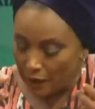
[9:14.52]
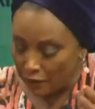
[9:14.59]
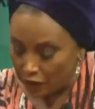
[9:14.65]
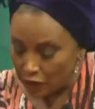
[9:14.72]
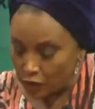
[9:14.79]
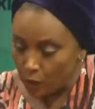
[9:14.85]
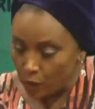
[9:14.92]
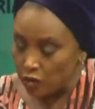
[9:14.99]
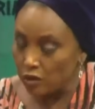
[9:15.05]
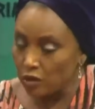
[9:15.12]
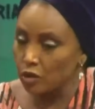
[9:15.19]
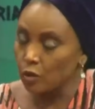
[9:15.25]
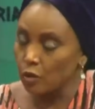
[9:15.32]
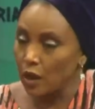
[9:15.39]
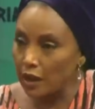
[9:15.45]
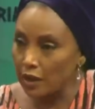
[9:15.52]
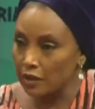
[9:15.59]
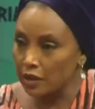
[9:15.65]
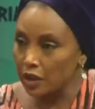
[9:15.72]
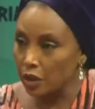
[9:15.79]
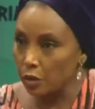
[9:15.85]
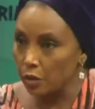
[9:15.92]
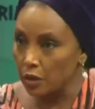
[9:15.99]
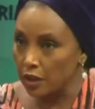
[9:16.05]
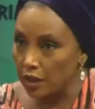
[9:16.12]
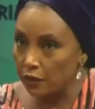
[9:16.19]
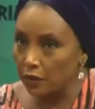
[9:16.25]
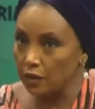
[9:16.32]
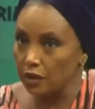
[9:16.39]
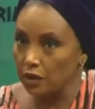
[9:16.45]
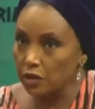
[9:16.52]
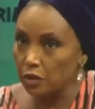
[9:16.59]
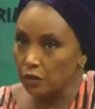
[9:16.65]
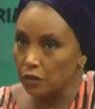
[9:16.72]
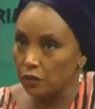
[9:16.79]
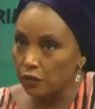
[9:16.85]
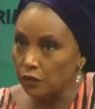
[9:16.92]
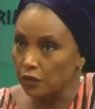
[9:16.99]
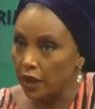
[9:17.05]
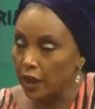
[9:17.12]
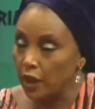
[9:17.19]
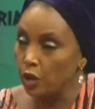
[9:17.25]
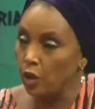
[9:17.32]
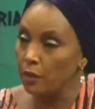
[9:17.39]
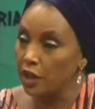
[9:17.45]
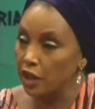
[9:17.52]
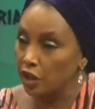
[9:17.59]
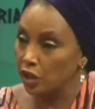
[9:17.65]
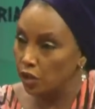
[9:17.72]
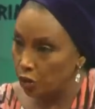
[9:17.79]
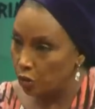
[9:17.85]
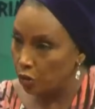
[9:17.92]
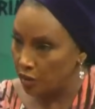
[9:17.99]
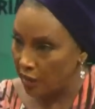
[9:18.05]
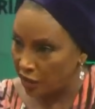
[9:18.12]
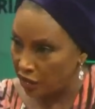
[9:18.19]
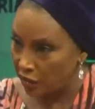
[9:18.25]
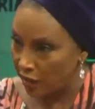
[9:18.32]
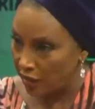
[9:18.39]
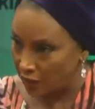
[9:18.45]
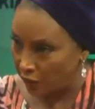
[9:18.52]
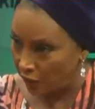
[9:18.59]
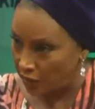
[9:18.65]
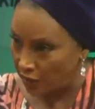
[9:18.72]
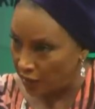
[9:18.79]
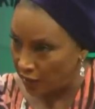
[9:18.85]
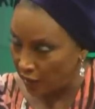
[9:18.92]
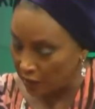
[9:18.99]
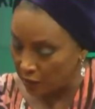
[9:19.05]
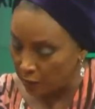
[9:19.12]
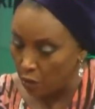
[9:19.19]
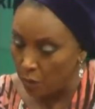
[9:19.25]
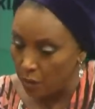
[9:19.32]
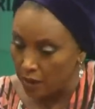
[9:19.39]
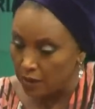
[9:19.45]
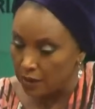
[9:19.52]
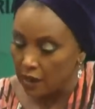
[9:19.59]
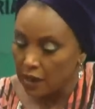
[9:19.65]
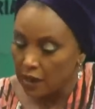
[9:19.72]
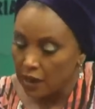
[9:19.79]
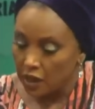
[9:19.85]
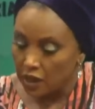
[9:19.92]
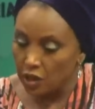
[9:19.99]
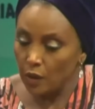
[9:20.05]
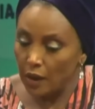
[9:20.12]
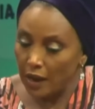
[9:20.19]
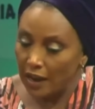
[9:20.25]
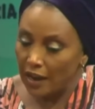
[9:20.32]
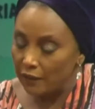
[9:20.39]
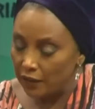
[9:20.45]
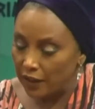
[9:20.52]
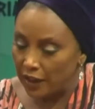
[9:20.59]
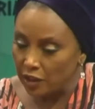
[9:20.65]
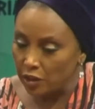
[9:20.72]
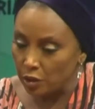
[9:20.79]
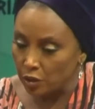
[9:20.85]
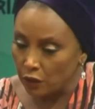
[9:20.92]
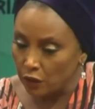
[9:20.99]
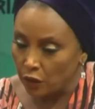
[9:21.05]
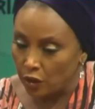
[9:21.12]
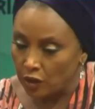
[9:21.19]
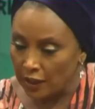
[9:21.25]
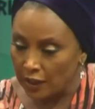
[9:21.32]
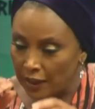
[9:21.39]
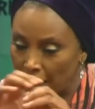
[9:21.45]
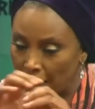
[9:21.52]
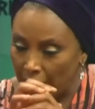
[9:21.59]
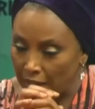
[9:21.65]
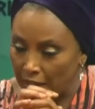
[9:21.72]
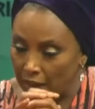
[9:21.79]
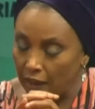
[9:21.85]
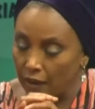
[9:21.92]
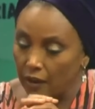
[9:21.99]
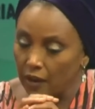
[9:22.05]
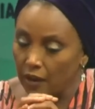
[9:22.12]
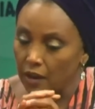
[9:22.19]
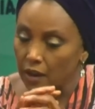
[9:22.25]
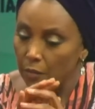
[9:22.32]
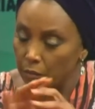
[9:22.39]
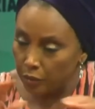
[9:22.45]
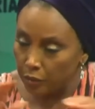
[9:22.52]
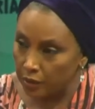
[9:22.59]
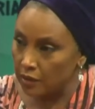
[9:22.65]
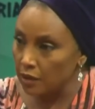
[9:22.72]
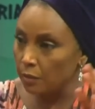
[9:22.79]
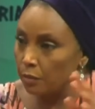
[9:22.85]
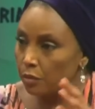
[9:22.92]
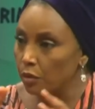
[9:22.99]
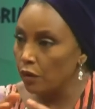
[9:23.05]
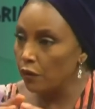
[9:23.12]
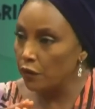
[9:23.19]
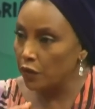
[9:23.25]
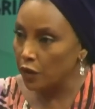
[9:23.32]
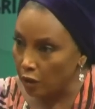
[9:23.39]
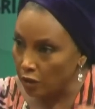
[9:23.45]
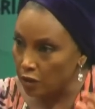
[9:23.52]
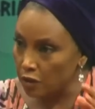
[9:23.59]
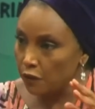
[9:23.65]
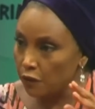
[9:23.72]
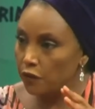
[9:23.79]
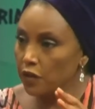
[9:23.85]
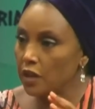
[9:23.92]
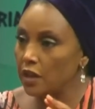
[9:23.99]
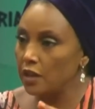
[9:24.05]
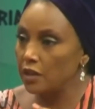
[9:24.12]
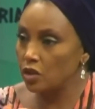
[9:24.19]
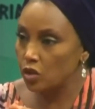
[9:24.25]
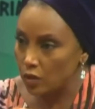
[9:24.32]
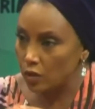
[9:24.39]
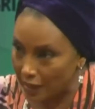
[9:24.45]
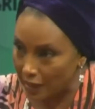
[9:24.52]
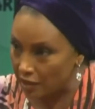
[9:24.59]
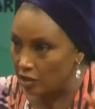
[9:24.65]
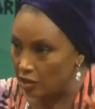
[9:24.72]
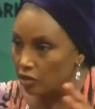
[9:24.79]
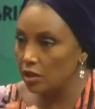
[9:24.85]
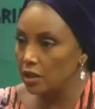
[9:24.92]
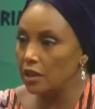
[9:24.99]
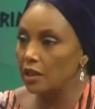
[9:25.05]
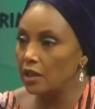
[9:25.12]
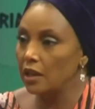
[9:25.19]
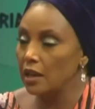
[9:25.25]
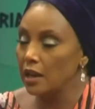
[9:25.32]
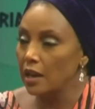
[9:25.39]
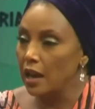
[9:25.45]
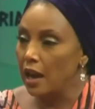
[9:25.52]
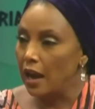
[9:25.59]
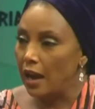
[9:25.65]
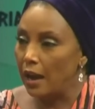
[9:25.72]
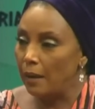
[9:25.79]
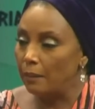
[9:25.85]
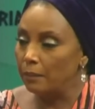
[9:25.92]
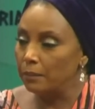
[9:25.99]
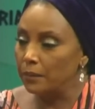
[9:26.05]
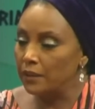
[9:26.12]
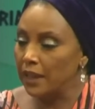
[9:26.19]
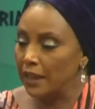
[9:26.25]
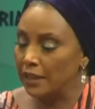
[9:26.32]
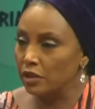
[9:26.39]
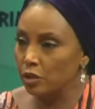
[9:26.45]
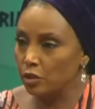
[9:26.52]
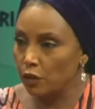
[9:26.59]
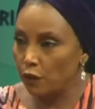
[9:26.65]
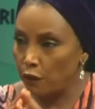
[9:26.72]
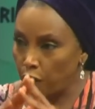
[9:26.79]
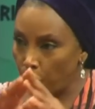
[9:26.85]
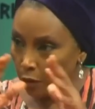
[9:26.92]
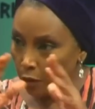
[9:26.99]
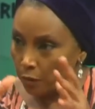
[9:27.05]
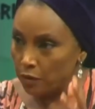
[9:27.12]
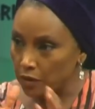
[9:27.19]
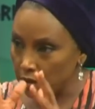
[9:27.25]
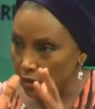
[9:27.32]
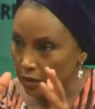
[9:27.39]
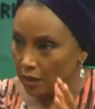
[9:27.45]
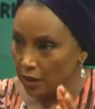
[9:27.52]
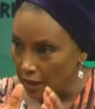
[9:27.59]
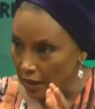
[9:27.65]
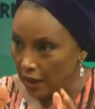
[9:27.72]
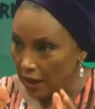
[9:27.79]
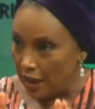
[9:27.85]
My first question is to ask you, given the sort of economic issues Nigeria is facing at the moment, do you have any sort of underlining principle, philosophy, strategy that sort of forms